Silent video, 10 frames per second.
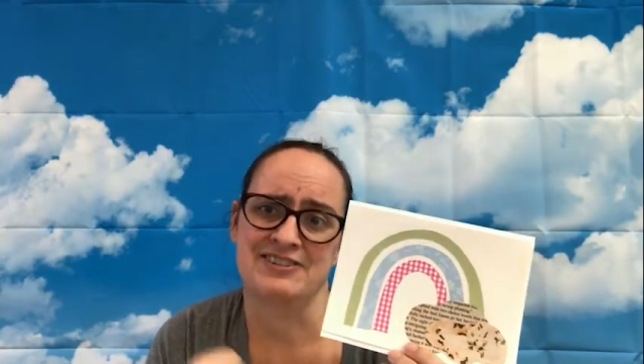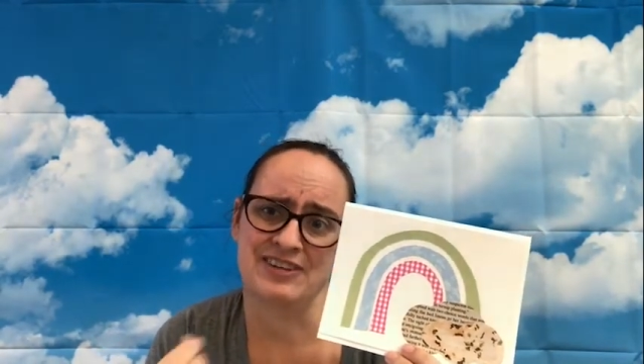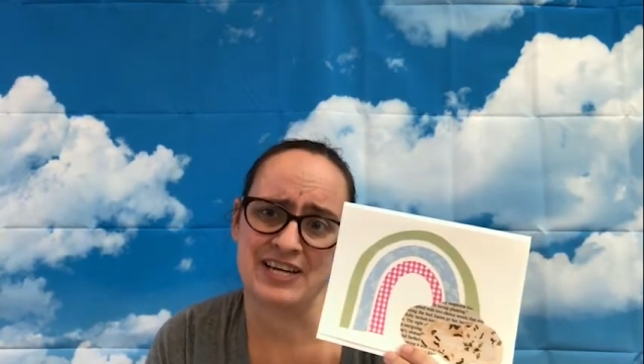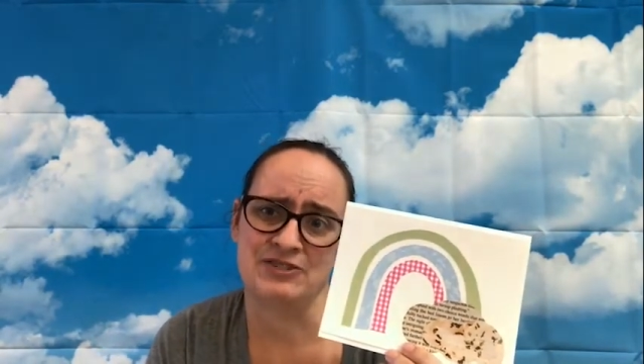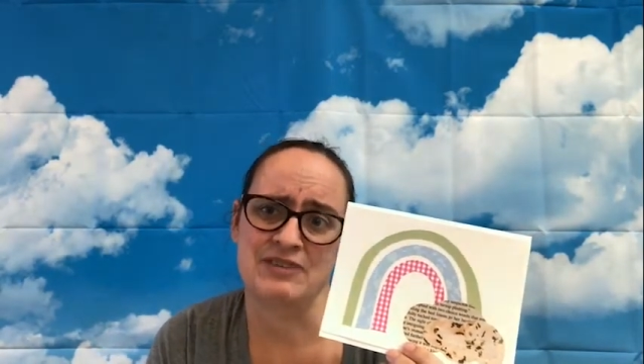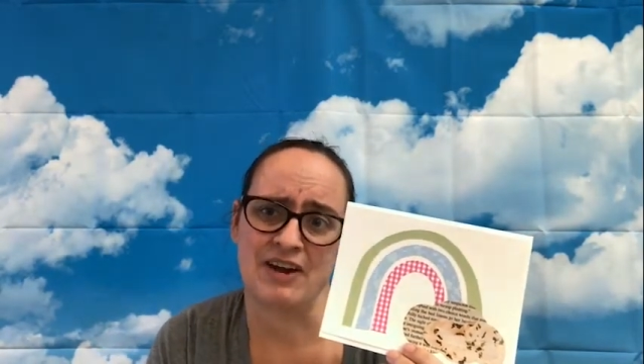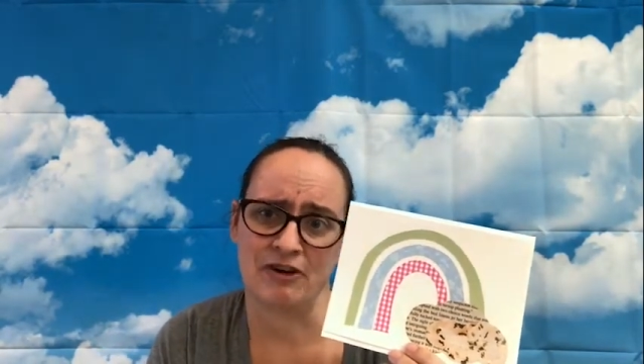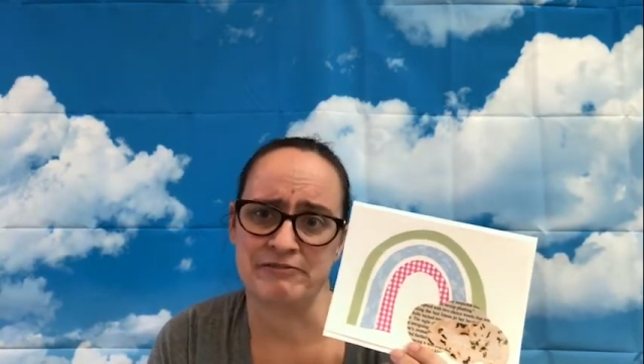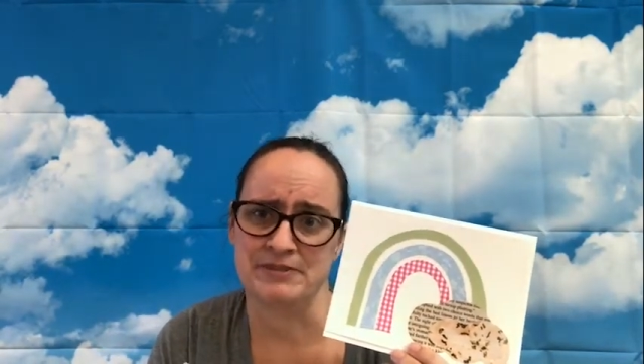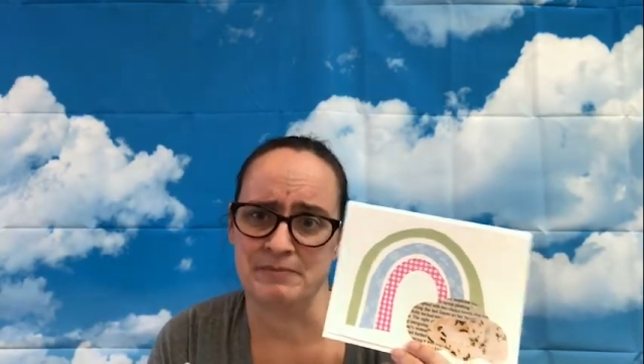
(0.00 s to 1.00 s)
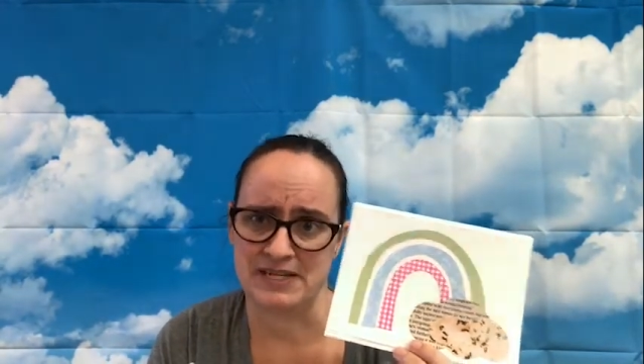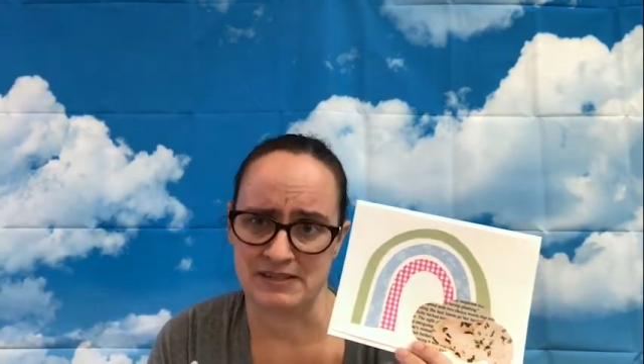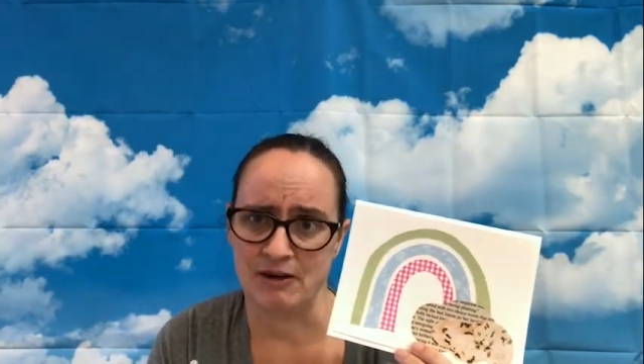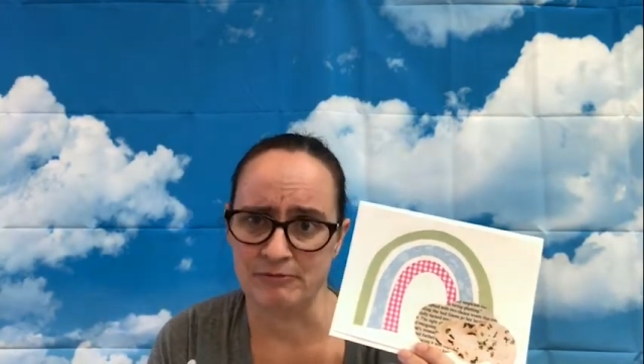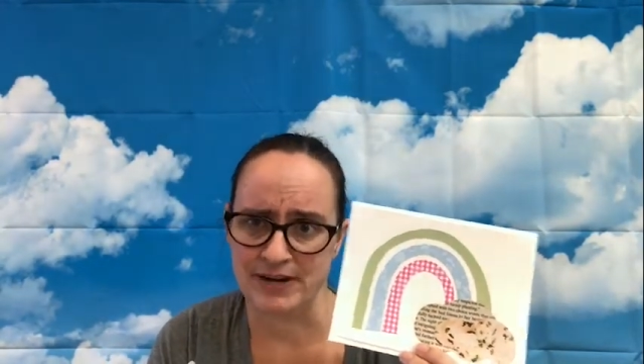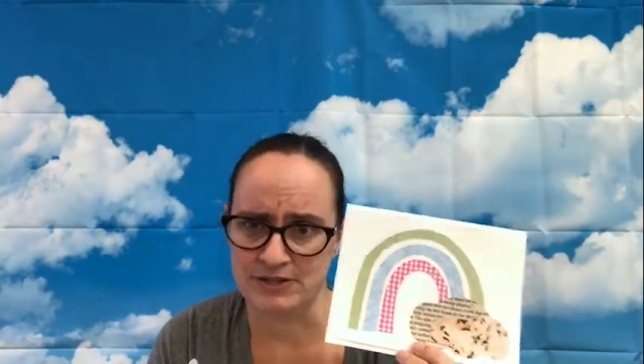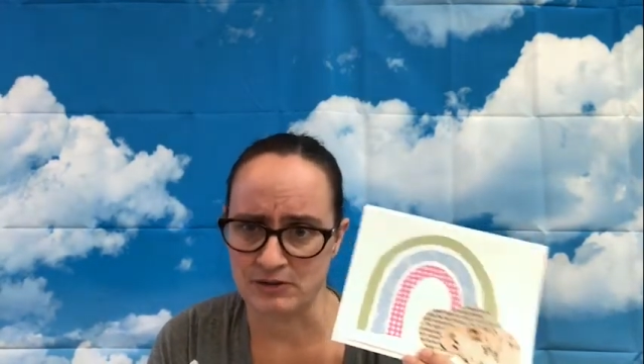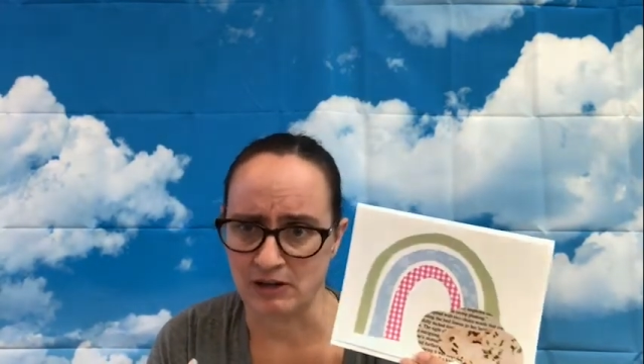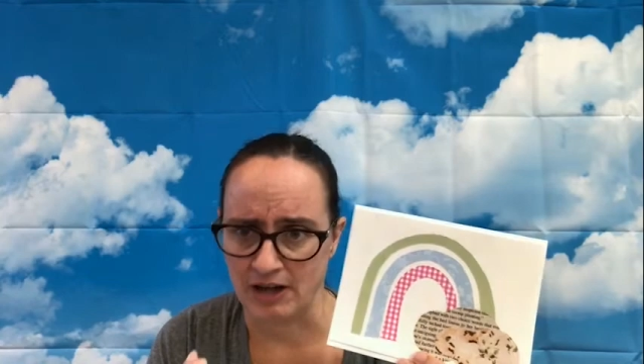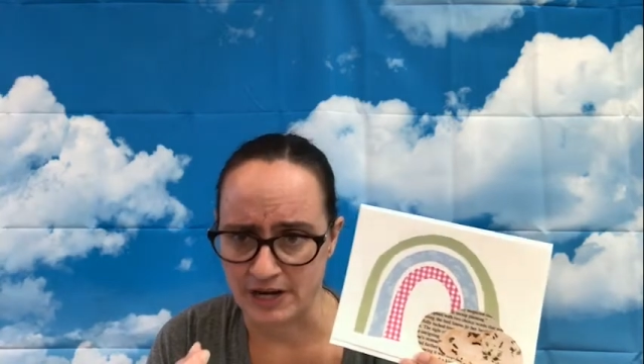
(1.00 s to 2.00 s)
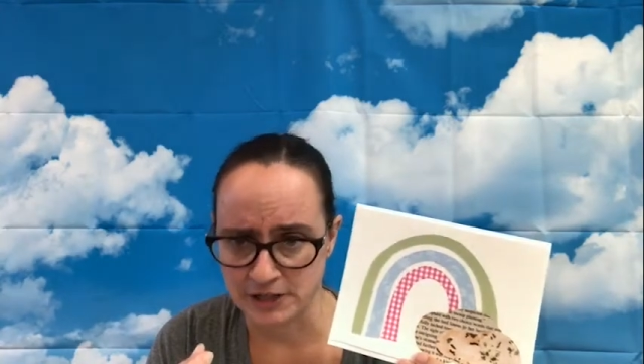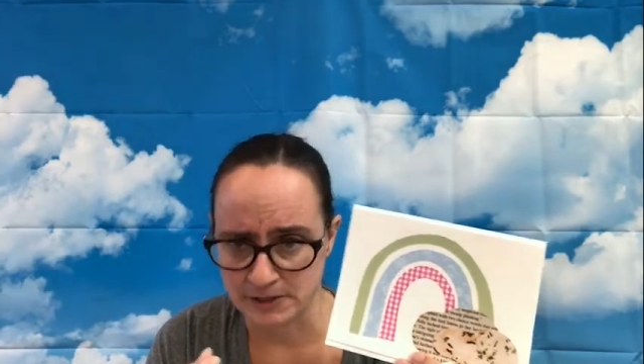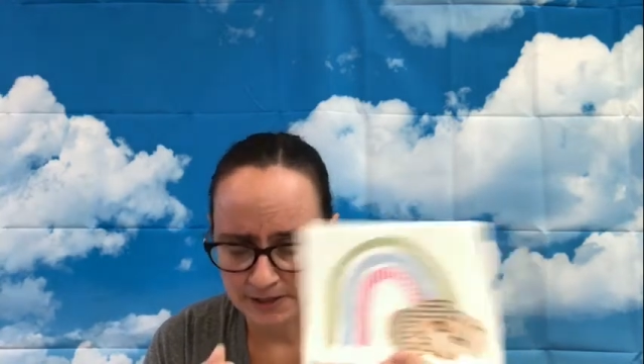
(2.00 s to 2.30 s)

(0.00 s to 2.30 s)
I do that often myself when I do collage.